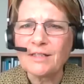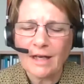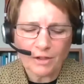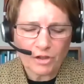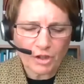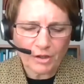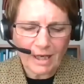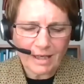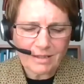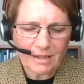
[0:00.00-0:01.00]
Joe
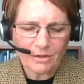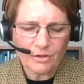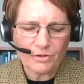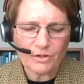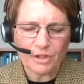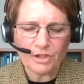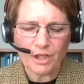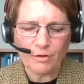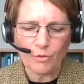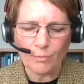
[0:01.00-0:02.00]
Cassar, who's the
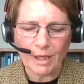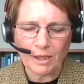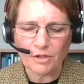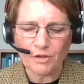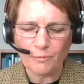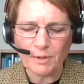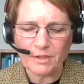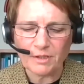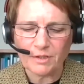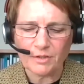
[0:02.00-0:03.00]
General Manager of
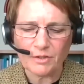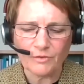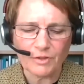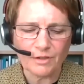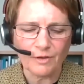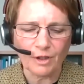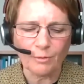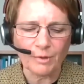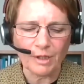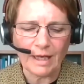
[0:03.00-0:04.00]
Business and Service
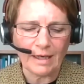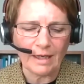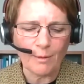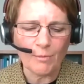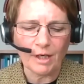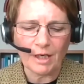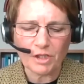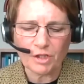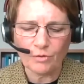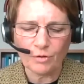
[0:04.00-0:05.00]
Development at Neami
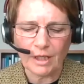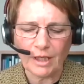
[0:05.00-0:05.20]
National.